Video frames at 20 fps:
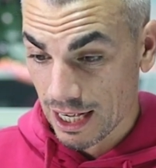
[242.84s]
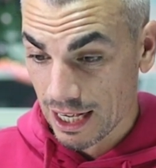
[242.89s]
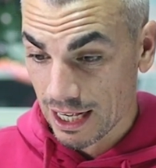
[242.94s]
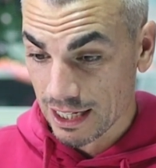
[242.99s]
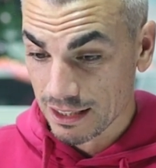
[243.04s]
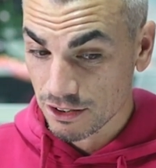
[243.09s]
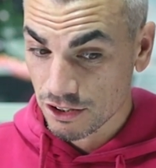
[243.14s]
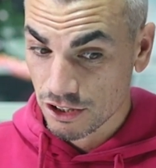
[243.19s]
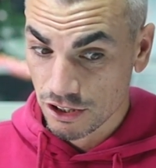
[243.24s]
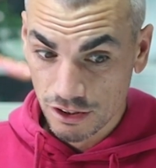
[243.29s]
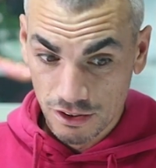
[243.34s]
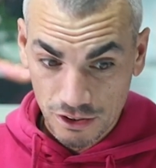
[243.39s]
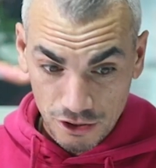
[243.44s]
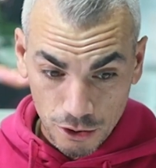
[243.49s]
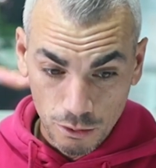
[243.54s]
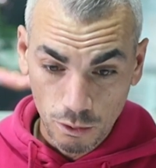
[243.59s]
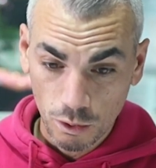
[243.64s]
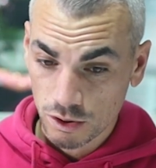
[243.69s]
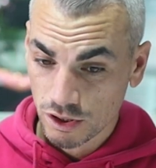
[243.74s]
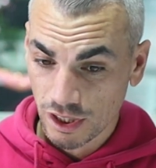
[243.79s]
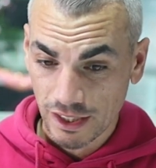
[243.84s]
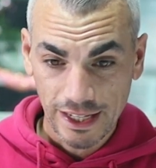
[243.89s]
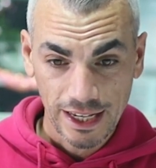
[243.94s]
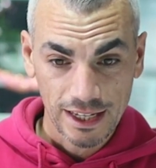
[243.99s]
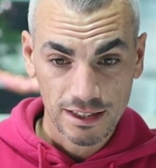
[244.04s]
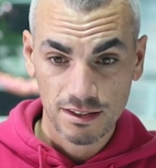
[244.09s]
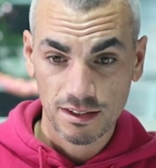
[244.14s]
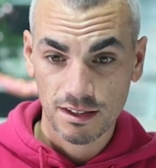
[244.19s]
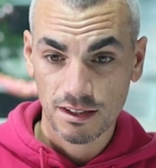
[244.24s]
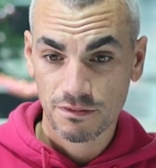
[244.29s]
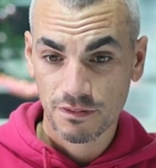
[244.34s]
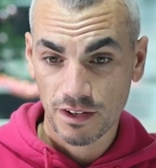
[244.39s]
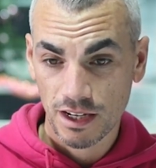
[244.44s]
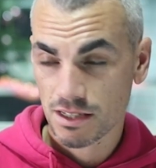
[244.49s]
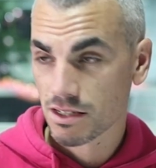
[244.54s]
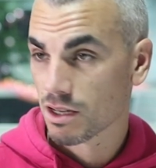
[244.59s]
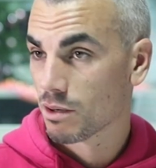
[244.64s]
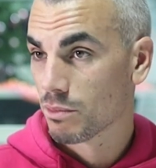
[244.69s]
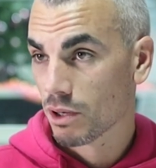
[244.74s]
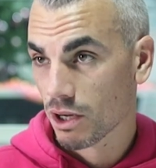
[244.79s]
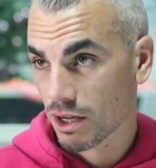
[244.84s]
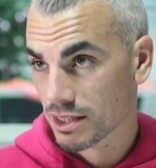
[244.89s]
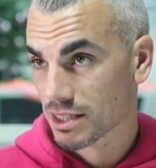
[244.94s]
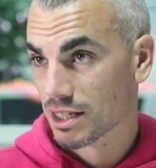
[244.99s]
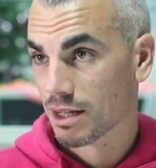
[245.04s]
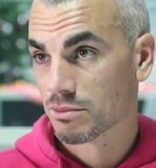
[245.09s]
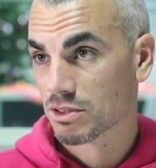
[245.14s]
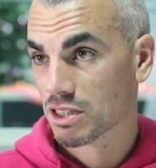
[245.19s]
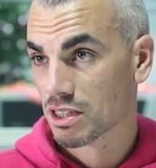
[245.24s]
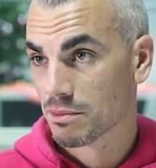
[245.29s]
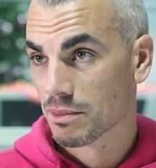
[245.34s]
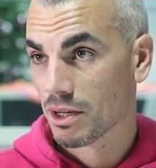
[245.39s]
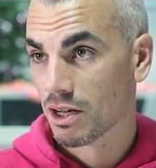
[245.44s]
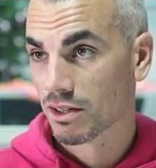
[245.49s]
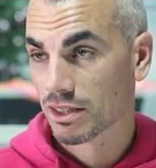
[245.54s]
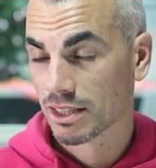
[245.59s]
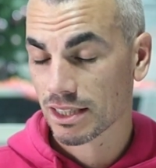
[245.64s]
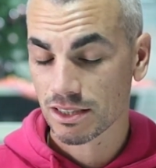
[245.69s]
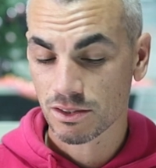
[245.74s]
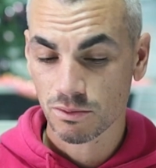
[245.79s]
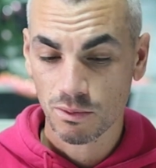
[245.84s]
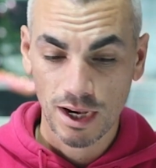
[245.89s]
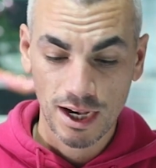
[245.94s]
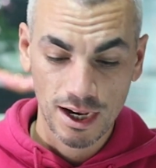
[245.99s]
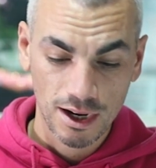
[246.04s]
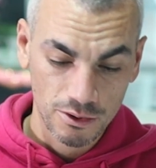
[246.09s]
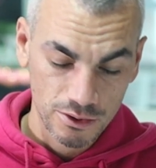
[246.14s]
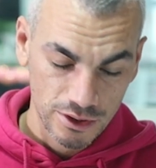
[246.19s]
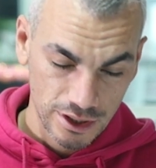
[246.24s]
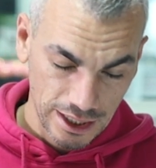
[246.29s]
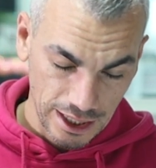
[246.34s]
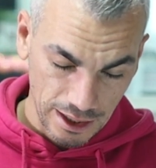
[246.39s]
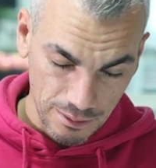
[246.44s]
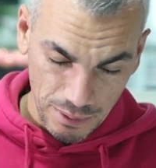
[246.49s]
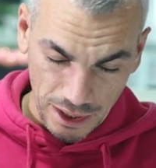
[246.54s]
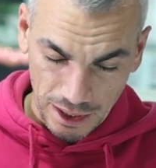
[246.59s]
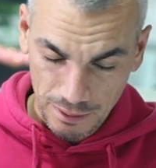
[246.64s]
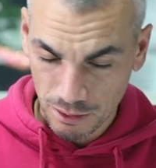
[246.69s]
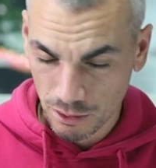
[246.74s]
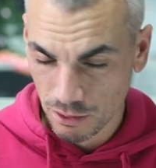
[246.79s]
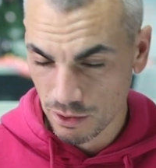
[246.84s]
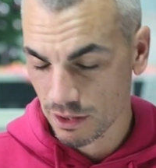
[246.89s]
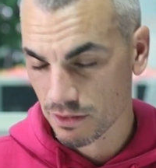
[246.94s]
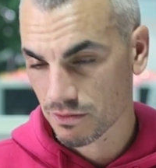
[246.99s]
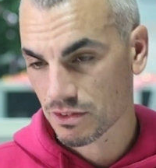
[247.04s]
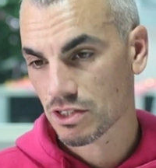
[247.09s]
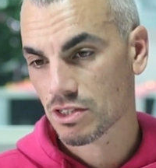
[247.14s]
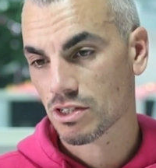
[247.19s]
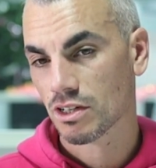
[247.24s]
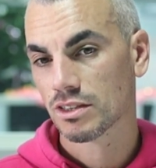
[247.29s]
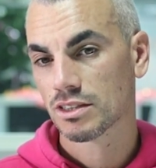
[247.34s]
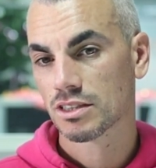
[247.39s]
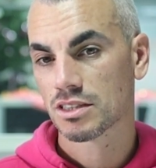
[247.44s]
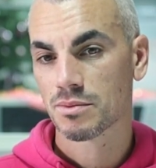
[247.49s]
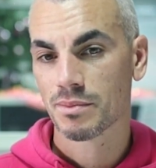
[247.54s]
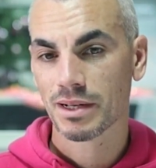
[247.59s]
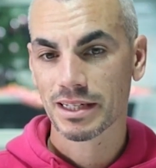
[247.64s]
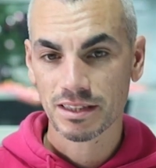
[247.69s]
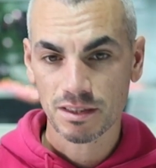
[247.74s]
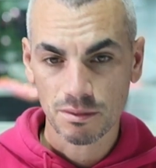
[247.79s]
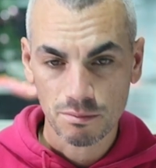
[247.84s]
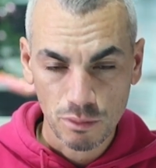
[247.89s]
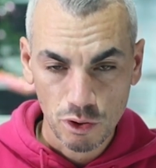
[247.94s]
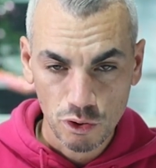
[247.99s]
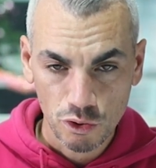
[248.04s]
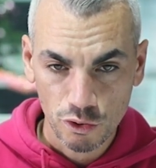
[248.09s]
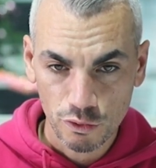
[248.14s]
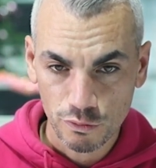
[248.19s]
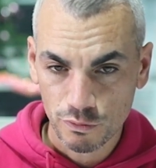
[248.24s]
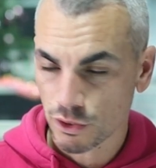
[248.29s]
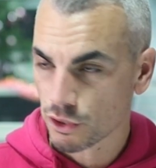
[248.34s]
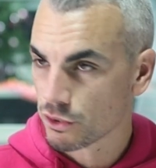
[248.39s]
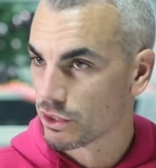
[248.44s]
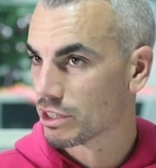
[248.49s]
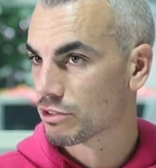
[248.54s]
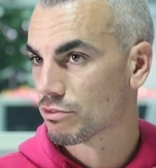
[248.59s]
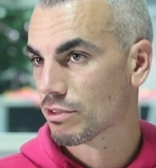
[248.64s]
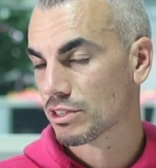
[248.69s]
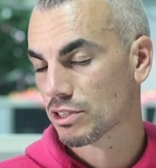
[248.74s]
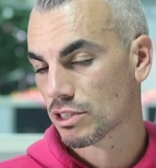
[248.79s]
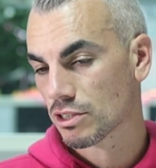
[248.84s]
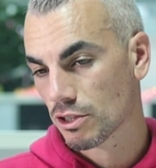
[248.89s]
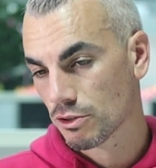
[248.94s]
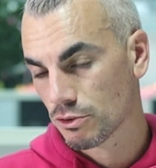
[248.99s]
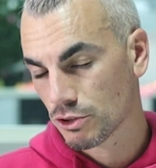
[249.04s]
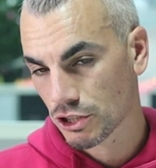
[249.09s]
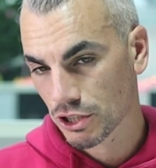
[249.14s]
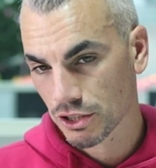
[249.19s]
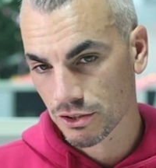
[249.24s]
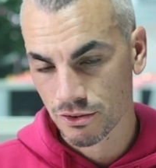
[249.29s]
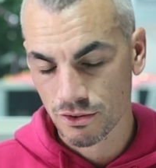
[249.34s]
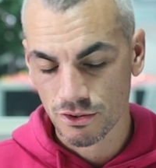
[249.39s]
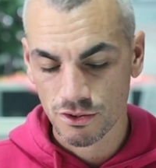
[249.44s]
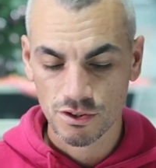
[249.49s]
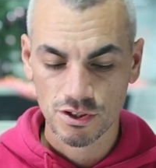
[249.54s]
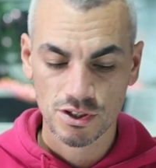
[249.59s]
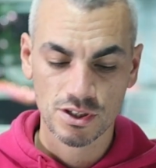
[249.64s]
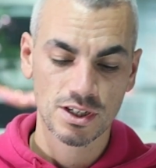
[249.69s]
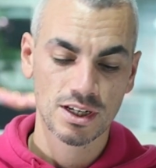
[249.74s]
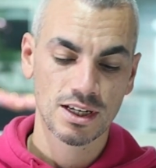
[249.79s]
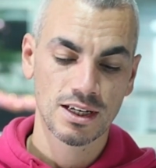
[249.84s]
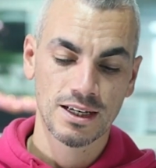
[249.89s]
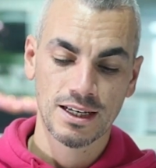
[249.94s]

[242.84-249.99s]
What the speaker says: And you also get the first-time buyers come to the market as well. You get people that have decided to make the move, New Year's resolutions.